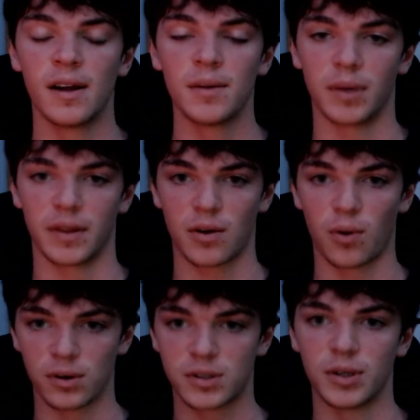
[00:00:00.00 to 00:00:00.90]
But the
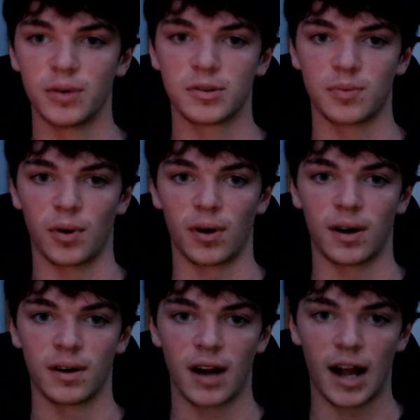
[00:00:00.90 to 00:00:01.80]
Core 2 is more
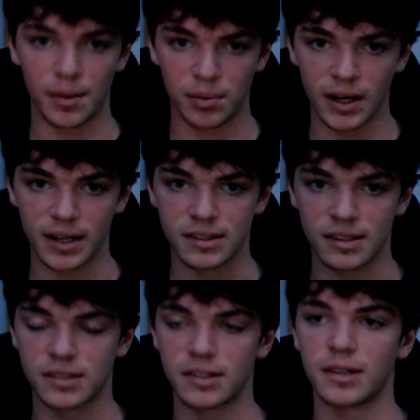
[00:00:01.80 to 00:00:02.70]
operating
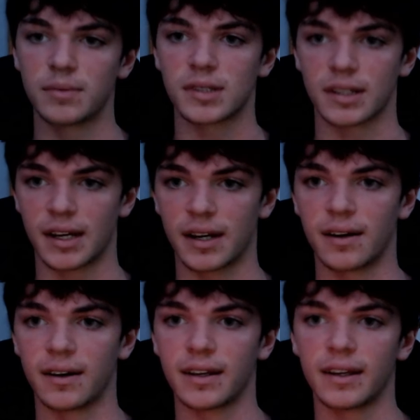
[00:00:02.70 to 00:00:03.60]
system,
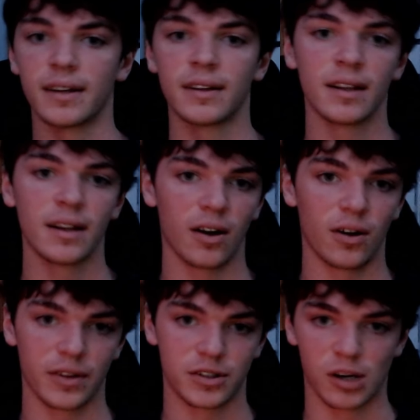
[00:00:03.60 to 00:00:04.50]
security,
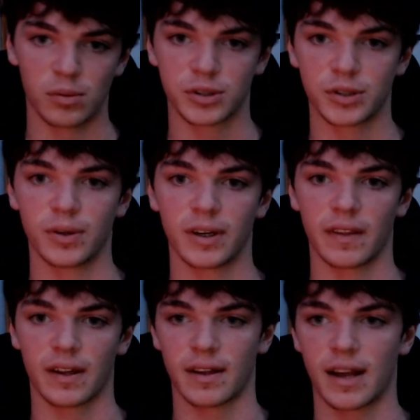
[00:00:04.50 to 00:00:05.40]
all the troubleshooting and
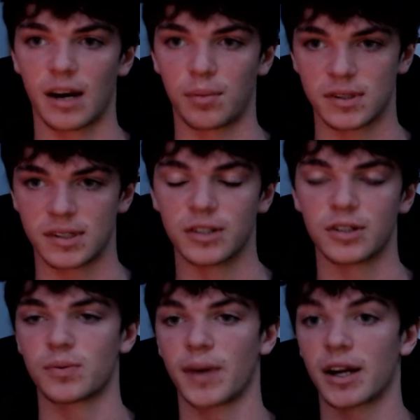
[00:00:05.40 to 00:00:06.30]
the kind of
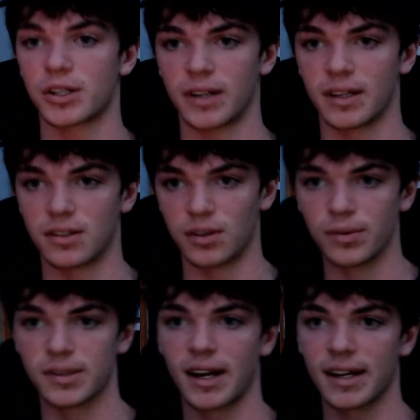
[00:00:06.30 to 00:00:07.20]
procedures we actually get to
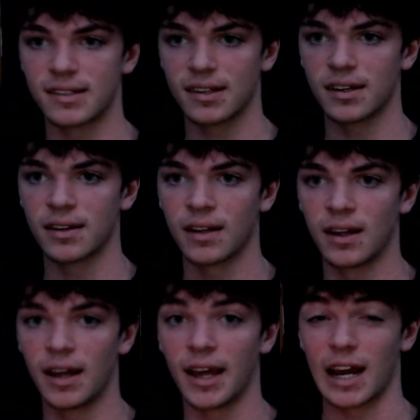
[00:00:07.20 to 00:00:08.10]
use in IT.
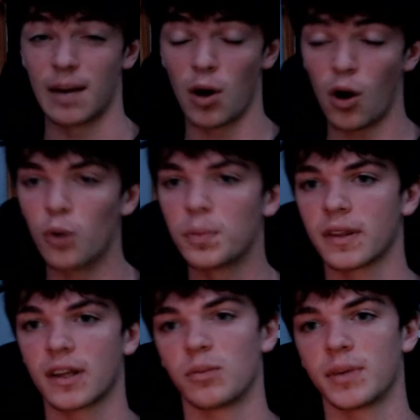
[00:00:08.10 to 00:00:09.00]
And I'm hoping
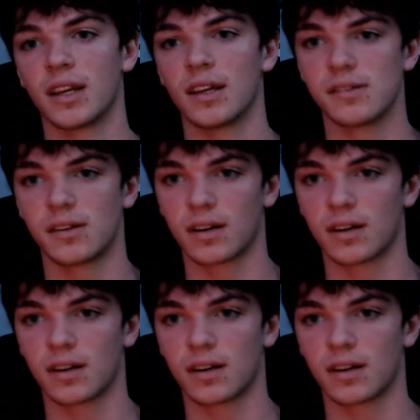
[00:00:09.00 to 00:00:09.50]
that'll be an easier